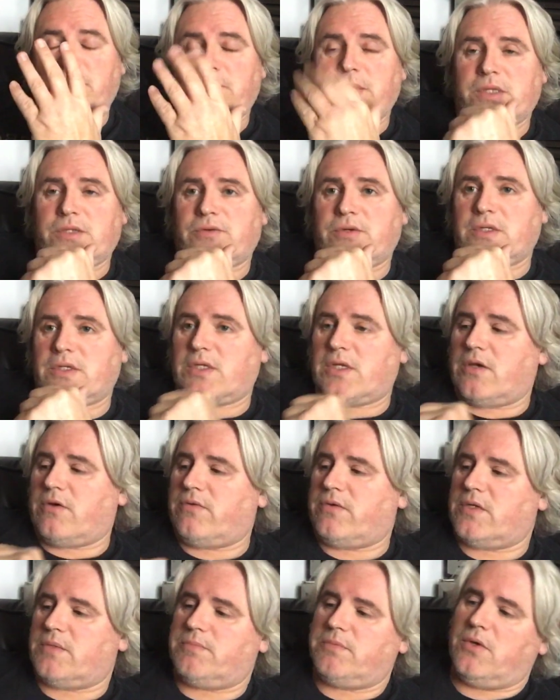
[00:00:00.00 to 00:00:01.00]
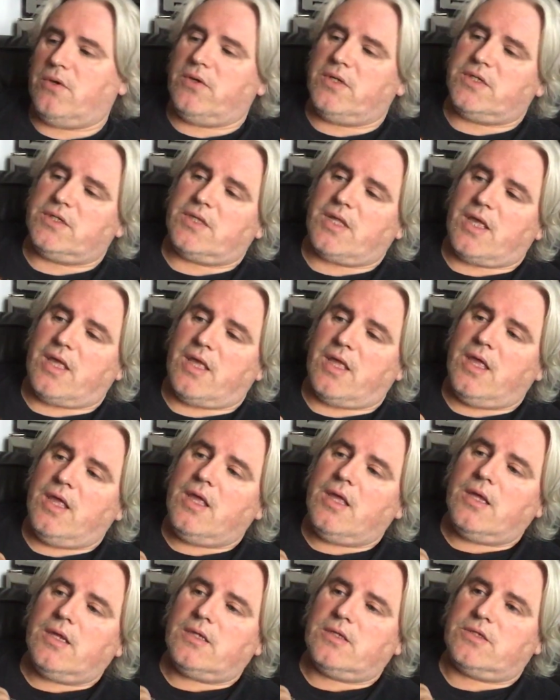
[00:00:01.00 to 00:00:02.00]
bitter itself. It's not, it's that.
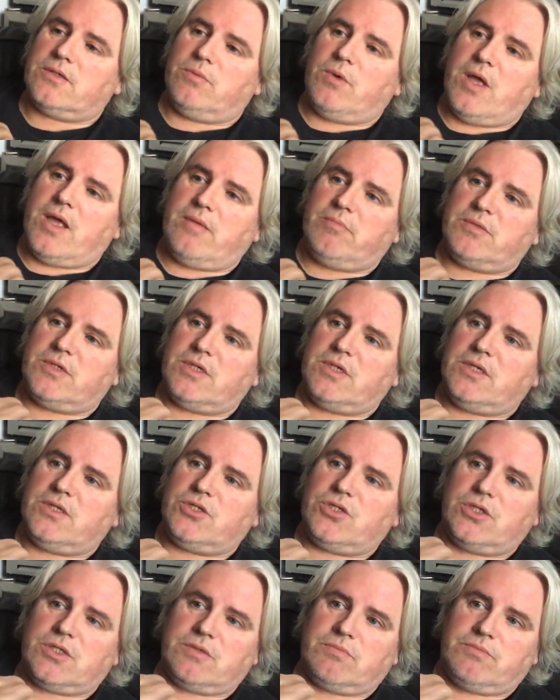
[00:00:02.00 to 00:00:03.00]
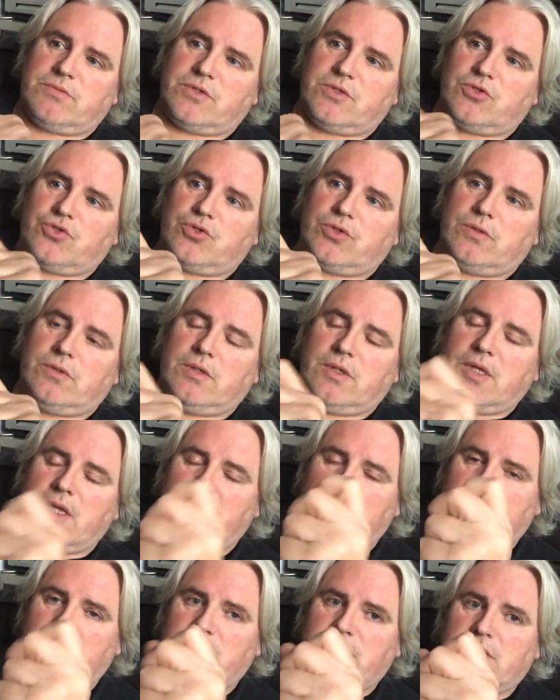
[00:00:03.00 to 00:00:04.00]
So what happens is just
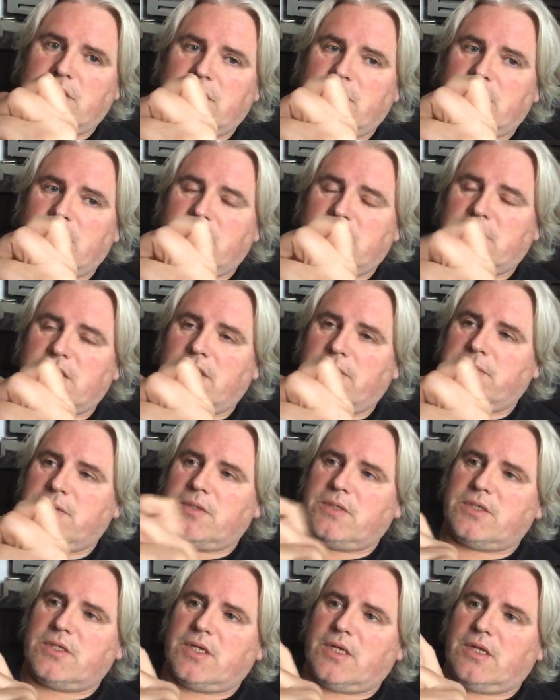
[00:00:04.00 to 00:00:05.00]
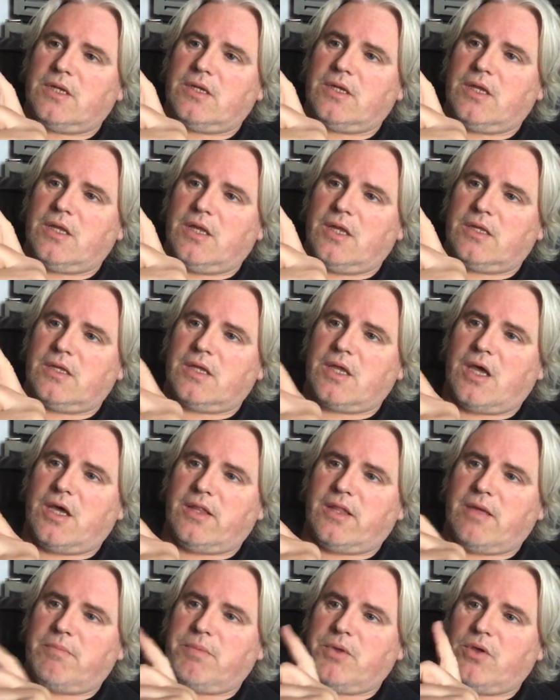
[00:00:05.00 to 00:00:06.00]
get your snippers and cut
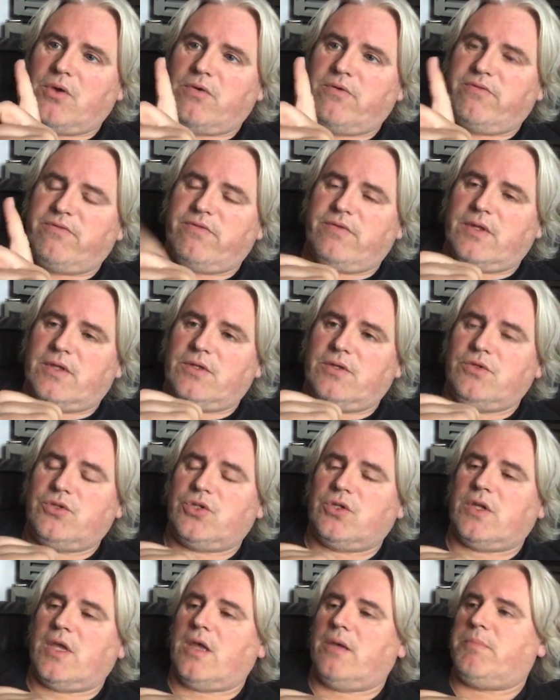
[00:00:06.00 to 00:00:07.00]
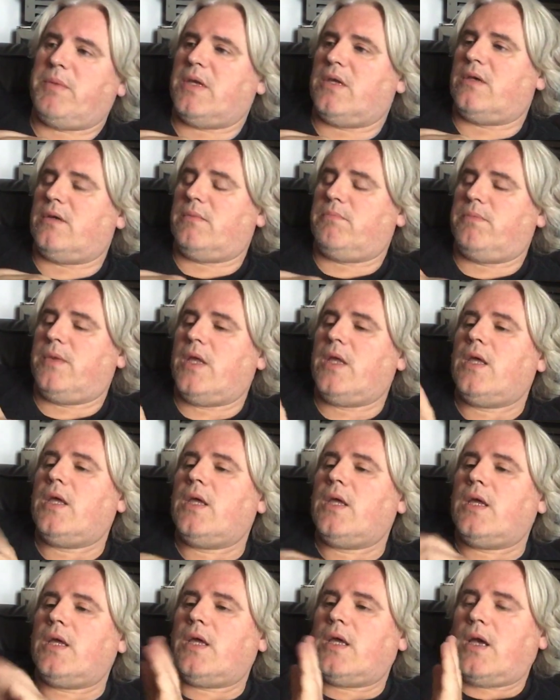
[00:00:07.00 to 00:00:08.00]
that bit off, and you should get
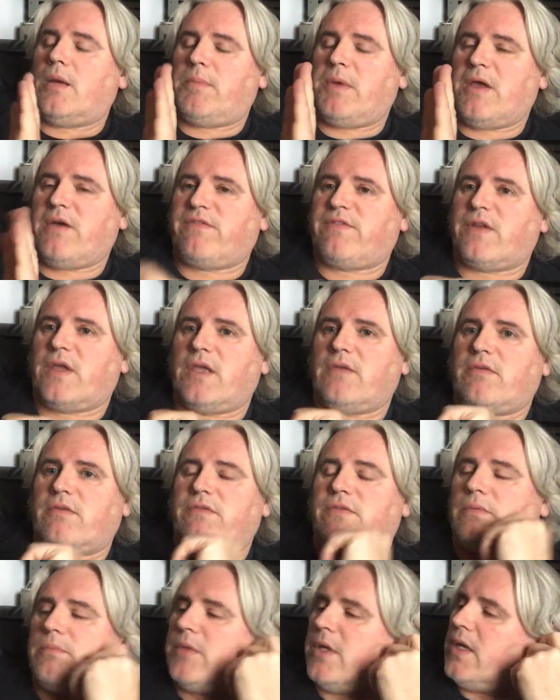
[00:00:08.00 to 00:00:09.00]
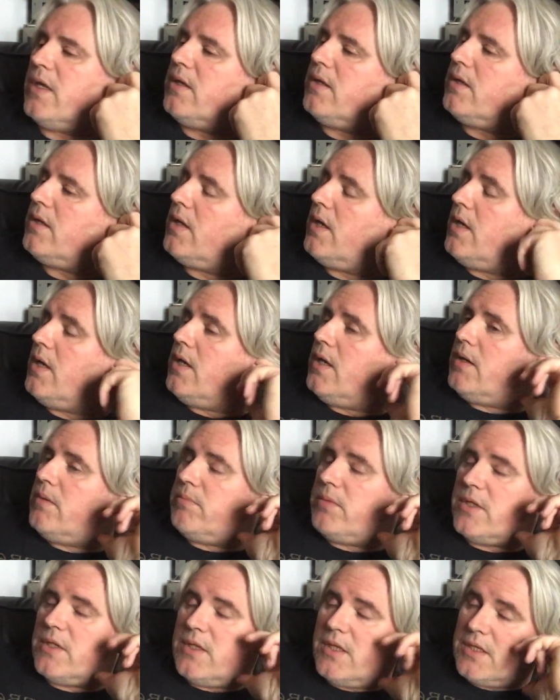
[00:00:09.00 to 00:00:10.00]
a better flavour from there.
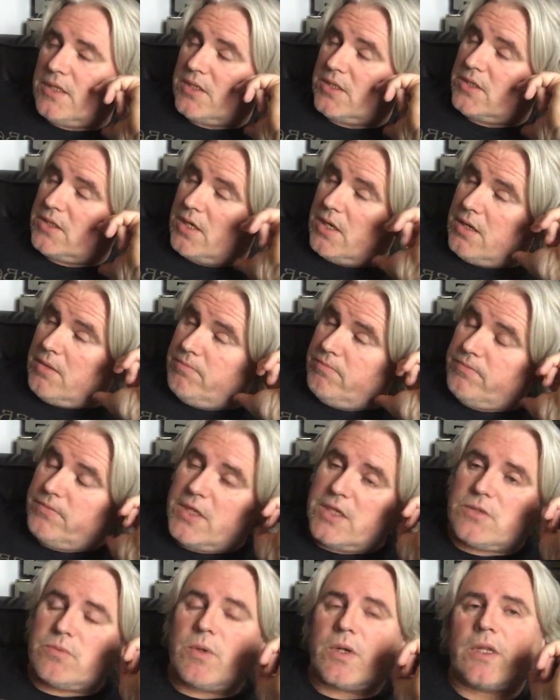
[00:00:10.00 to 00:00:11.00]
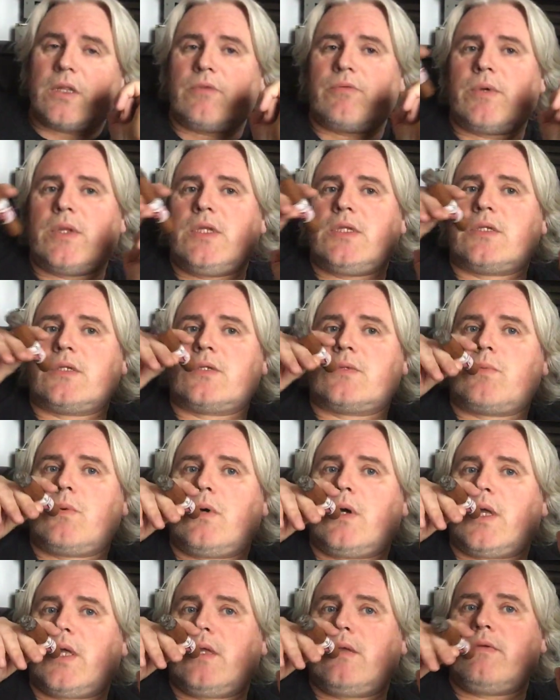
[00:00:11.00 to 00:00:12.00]
But that's one of the reasons
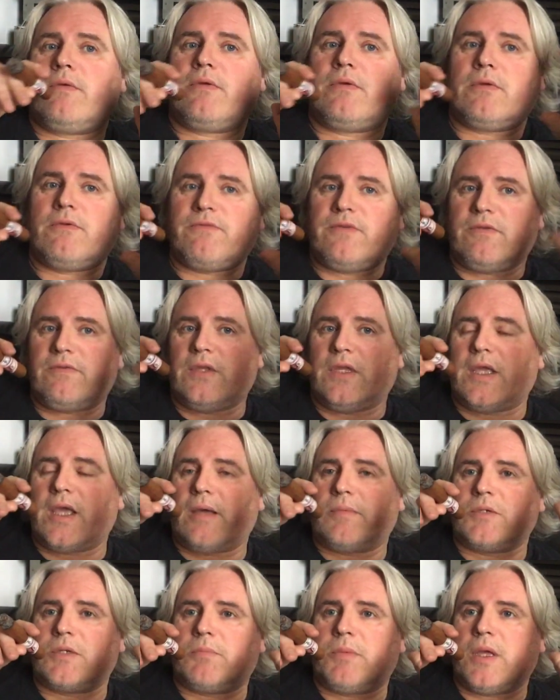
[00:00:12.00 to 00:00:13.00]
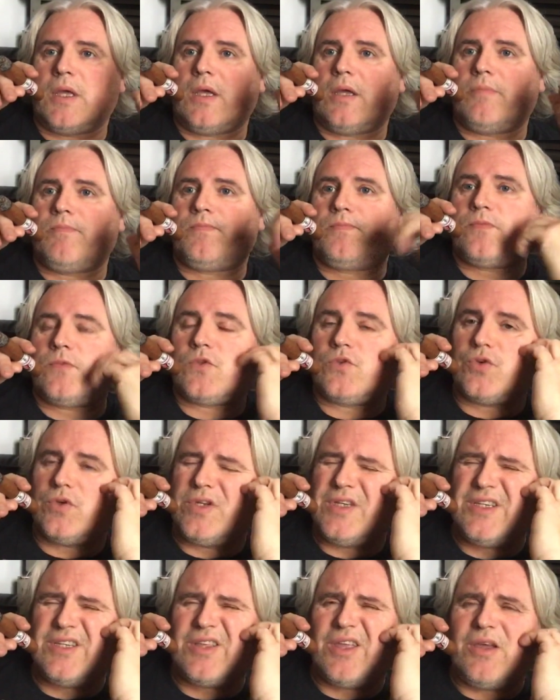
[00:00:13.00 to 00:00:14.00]
why 50 cabs are better. Try
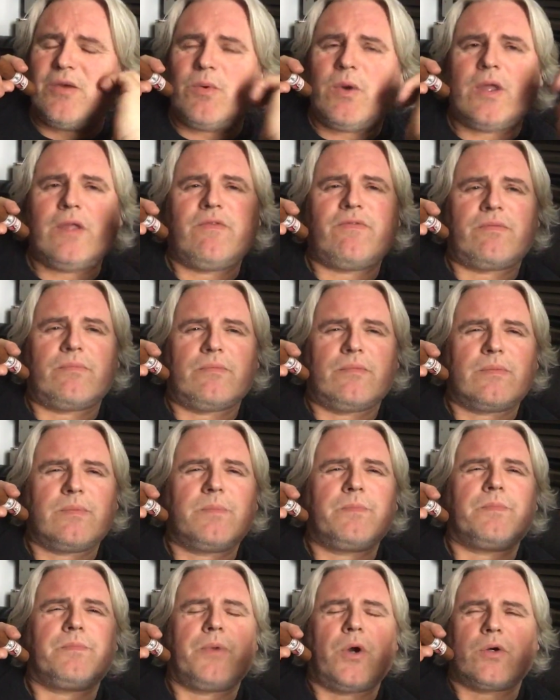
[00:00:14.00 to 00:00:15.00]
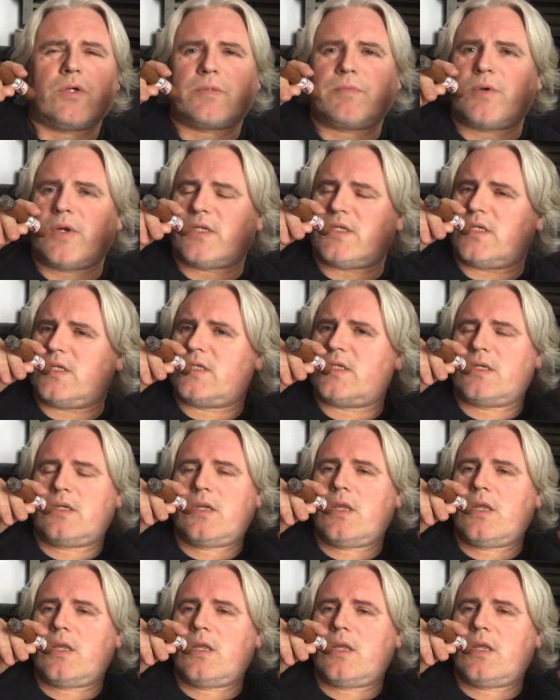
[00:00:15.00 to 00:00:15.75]
and stay away from box presses.